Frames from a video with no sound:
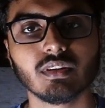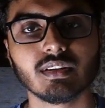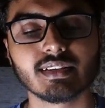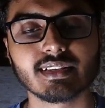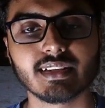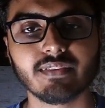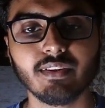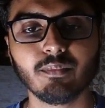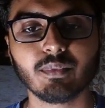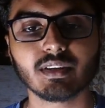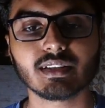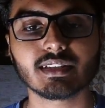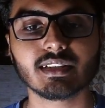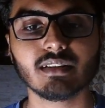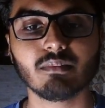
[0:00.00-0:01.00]

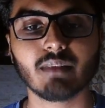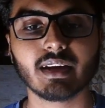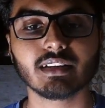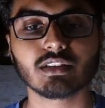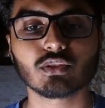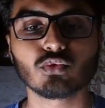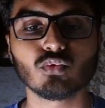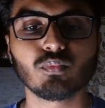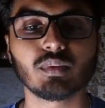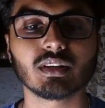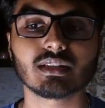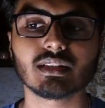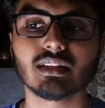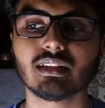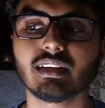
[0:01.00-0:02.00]
7% minus
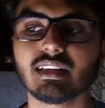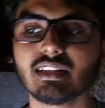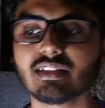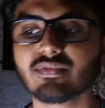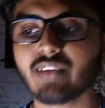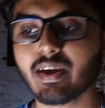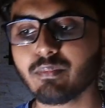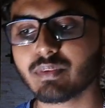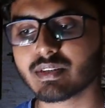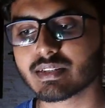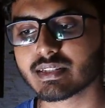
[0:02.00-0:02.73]
2%, that is 5%.